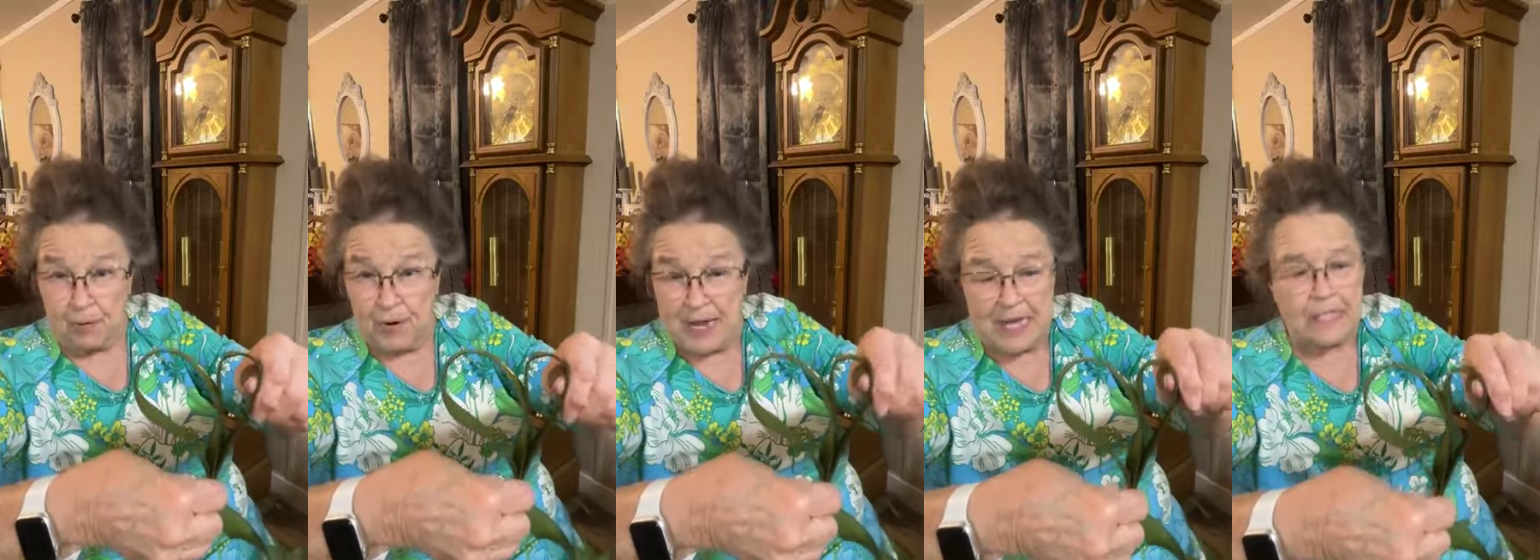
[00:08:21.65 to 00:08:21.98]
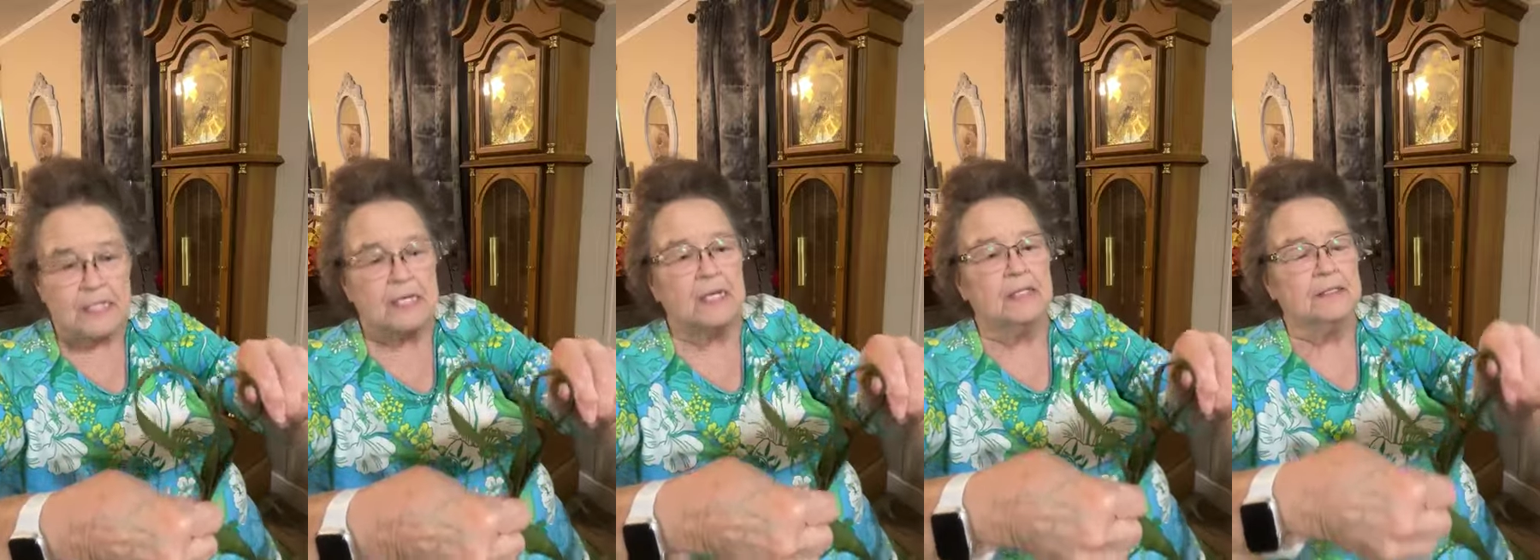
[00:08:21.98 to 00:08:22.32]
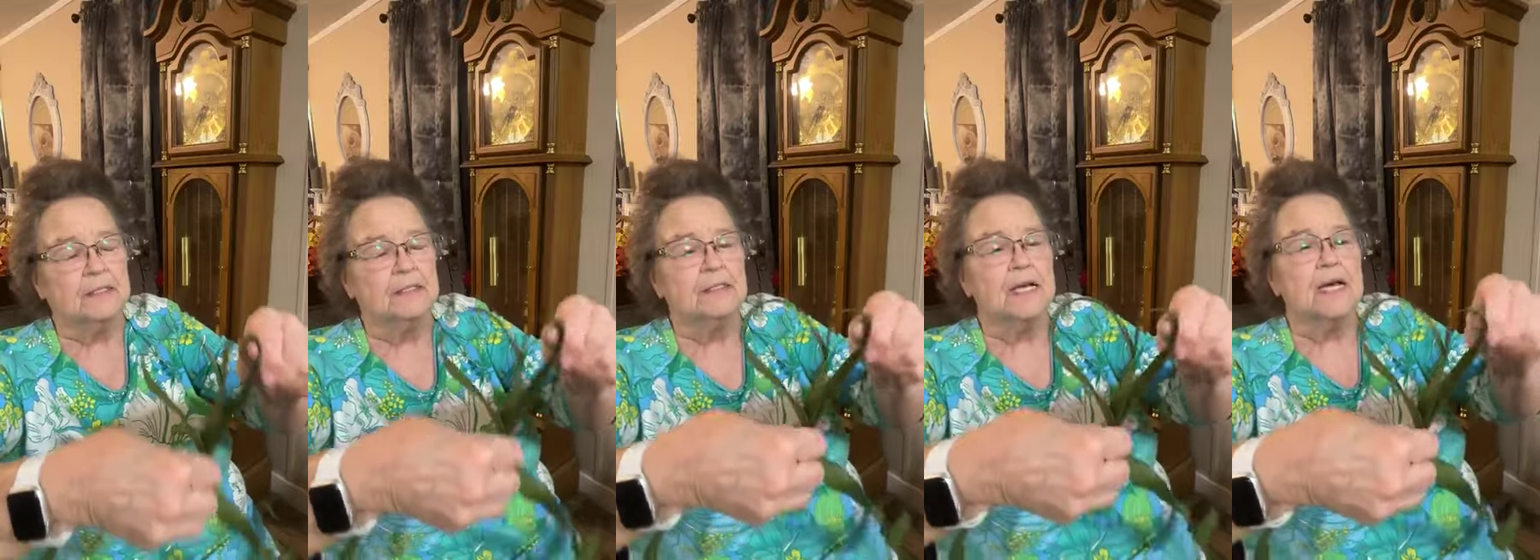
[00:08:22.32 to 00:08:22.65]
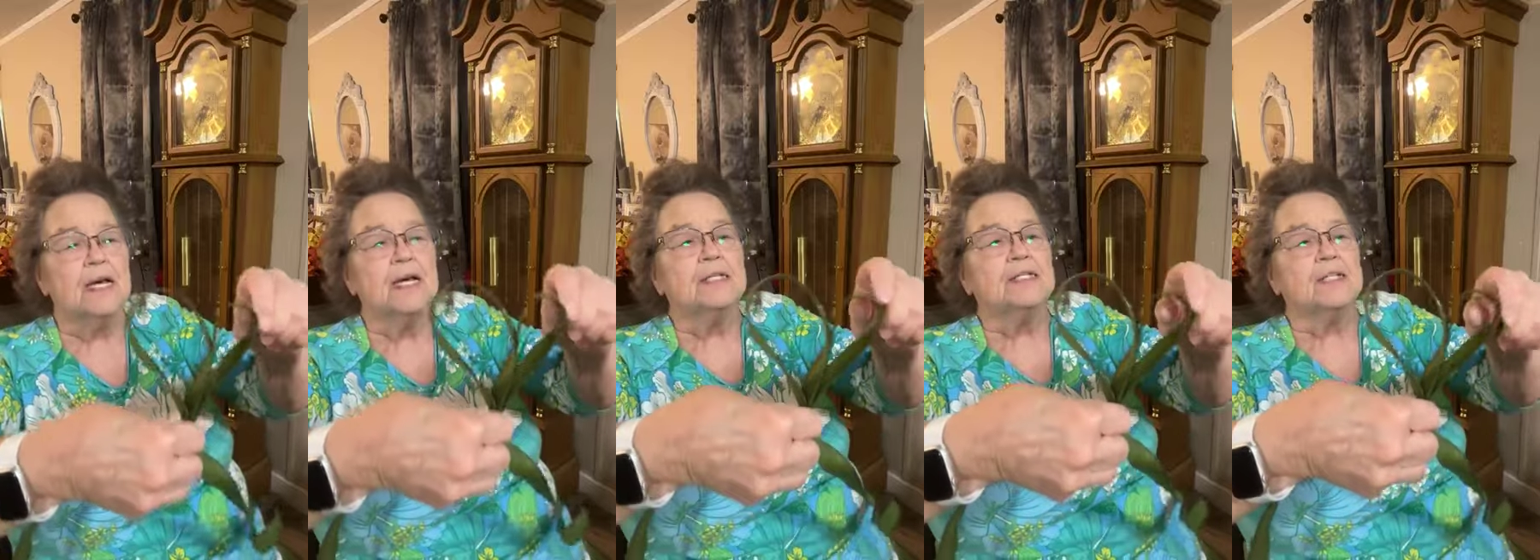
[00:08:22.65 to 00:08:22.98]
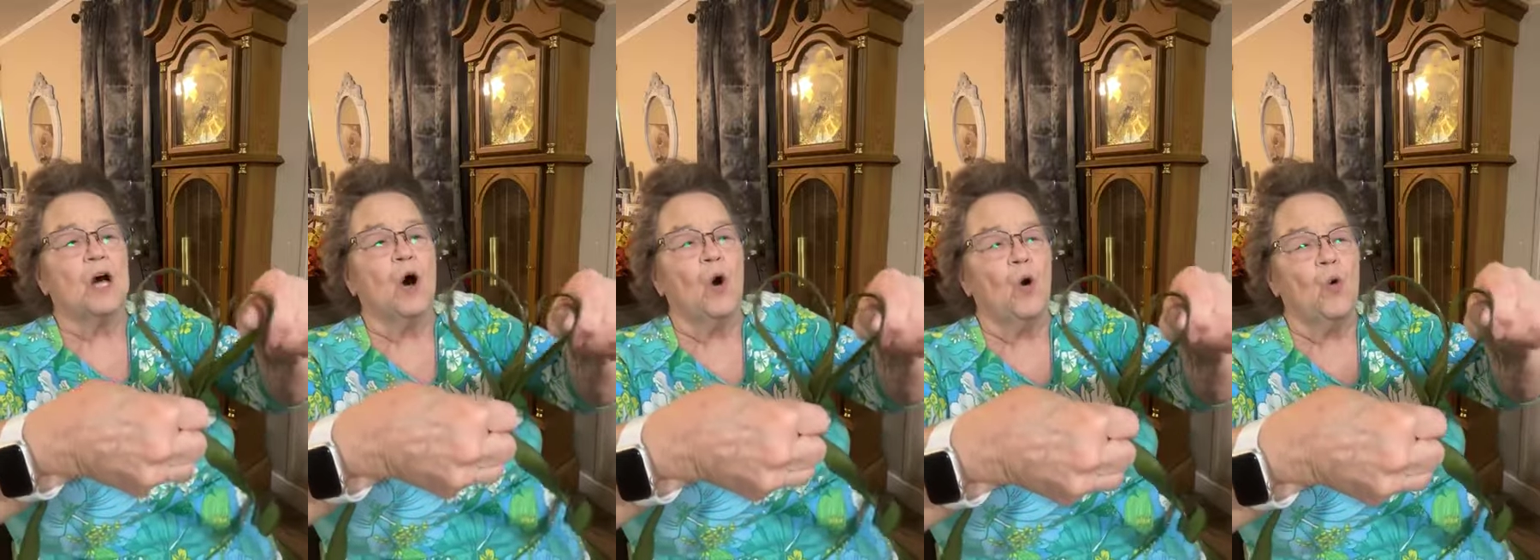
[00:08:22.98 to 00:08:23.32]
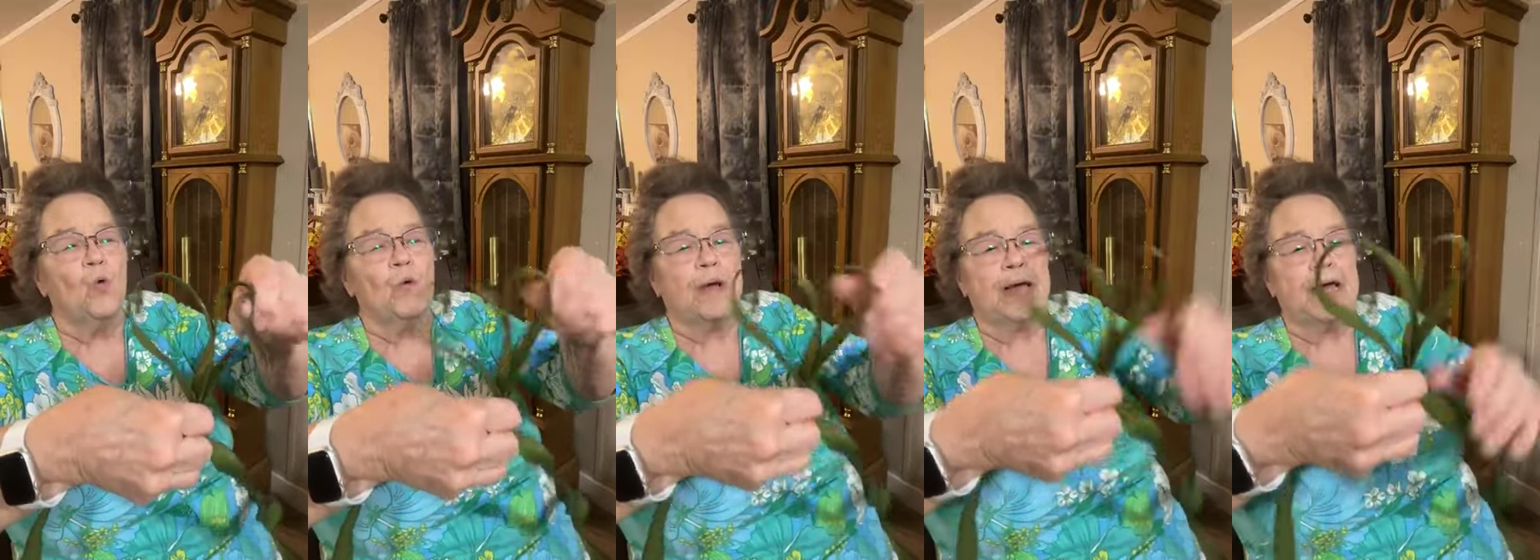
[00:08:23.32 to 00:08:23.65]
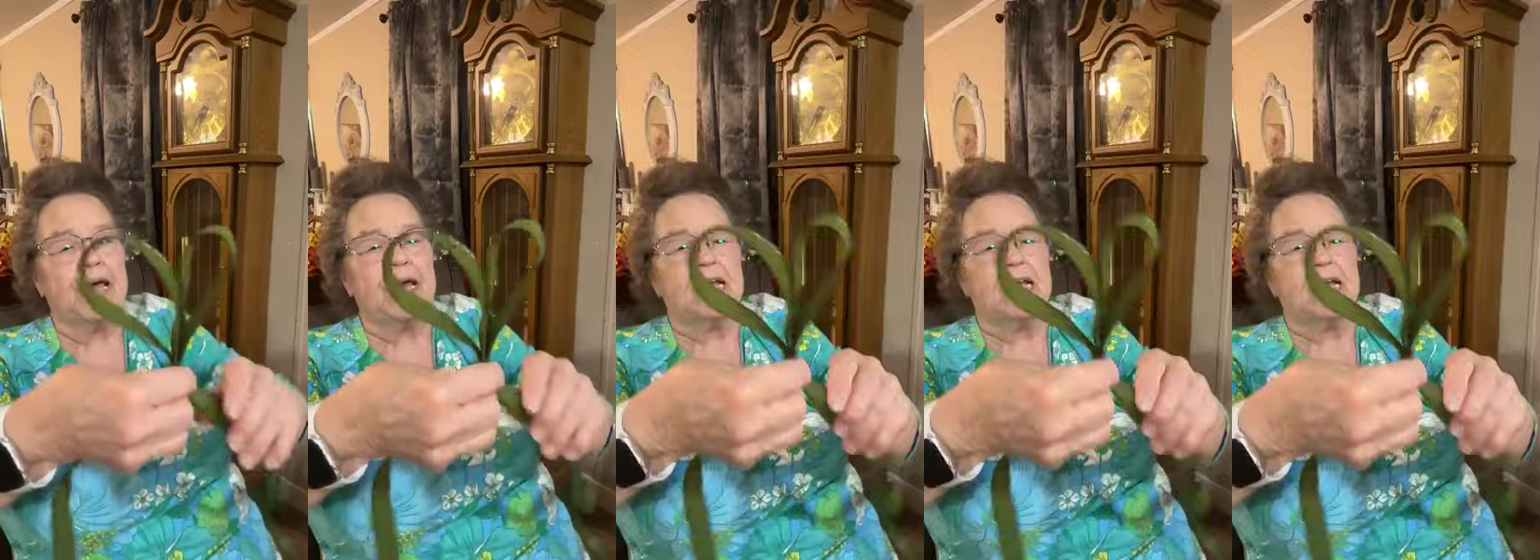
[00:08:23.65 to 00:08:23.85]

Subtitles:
print, so